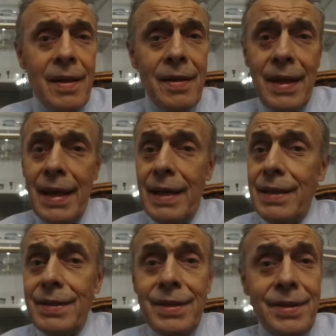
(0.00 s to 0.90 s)

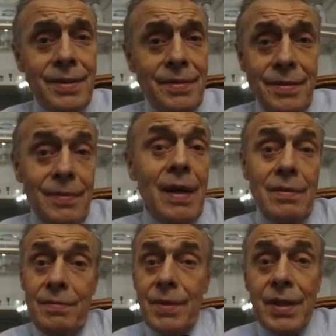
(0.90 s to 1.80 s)
There's,
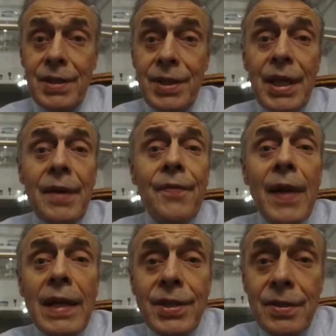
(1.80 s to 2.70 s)
well, you could see
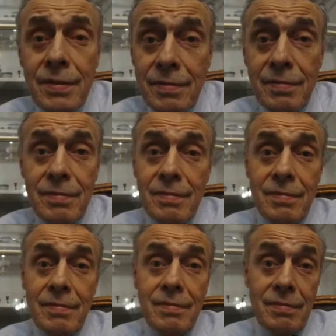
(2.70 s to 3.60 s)
inflation.
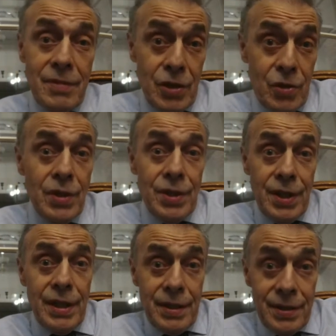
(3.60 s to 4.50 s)
You could
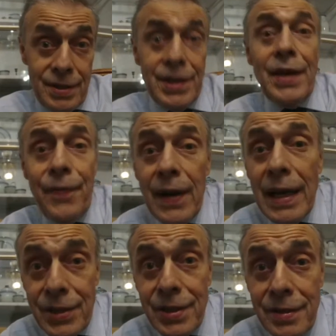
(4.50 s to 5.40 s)
see
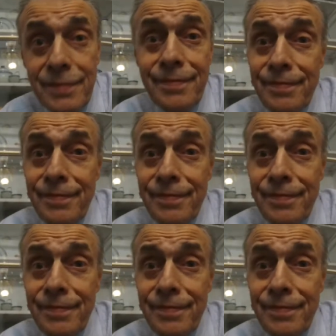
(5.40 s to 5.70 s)
deflation.